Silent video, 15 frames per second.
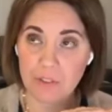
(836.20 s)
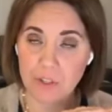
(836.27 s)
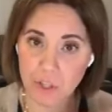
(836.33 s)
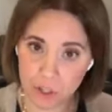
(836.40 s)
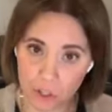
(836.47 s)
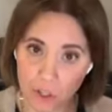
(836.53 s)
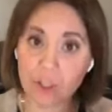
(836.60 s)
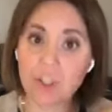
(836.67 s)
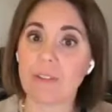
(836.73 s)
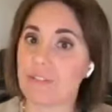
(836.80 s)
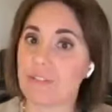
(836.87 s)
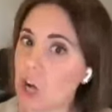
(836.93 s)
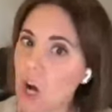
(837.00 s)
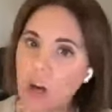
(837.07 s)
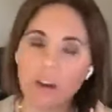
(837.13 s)
sugar,
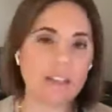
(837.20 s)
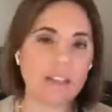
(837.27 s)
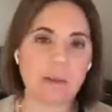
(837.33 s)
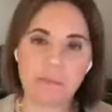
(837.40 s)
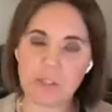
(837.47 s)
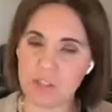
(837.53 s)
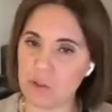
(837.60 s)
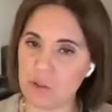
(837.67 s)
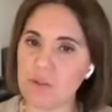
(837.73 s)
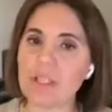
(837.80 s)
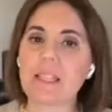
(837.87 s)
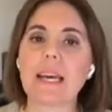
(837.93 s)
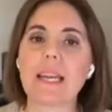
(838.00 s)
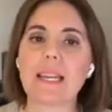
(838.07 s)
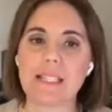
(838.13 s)
if chocolates, I'm just
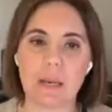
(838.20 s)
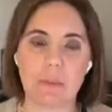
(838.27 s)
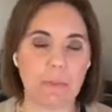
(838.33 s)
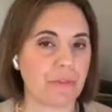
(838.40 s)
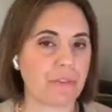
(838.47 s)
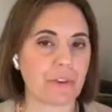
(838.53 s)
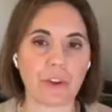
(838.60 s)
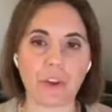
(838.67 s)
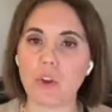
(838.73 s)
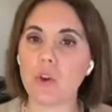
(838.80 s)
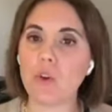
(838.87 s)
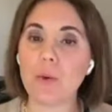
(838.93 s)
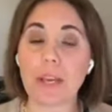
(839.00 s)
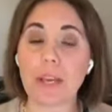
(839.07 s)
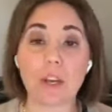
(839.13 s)
using that example. For
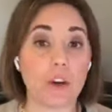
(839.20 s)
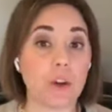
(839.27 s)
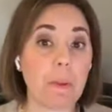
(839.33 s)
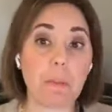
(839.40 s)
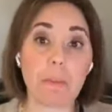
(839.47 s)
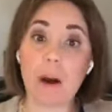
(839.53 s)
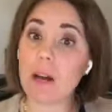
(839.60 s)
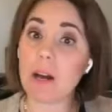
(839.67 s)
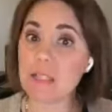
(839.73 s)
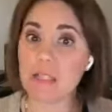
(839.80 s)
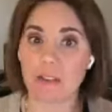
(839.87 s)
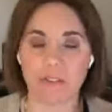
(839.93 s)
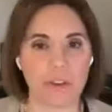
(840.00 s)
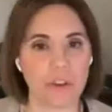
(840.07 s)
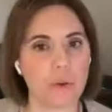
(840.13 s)
you, it could be
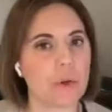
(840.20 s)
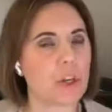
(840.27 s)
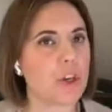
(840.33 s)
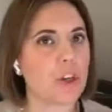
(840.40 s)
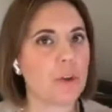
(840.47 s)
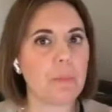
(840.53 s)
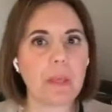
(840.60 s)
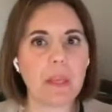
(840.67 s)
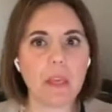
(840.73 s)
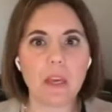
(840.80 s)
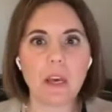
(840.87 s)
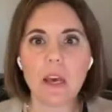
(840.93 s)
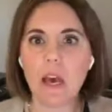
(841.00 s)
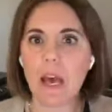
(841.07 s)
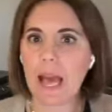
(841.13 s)
pasta. For you, it could
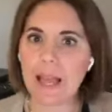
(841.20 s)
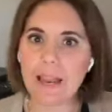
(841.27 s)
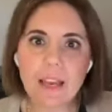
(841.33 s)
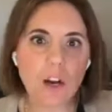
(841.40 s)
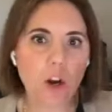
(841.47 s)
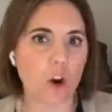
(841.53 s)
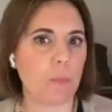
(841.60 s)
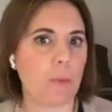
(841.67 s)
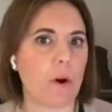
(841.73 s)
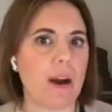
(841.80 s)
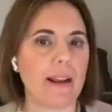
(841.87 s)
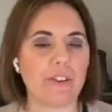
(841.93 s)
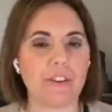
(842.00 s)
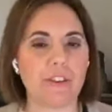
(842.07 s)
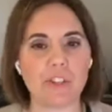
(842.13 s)
be any
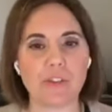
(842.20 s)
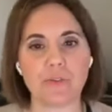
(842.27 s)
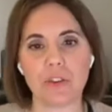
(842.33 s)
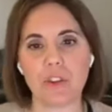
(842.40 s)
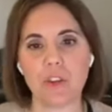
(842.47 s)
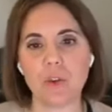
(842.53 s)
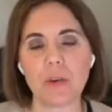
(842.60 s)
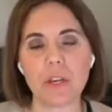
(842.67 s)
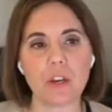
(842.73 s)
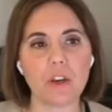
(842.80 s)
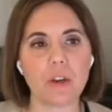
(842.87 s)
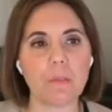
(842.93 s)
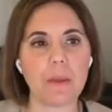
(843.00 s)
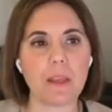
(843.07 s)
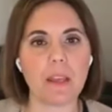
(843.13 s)
carbohydrates. For you, it
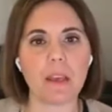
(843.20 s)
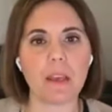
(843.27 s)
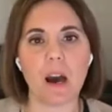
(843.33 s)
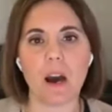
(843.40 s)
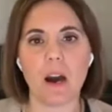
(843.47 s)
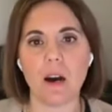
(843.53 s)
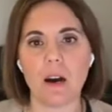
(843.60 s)
could be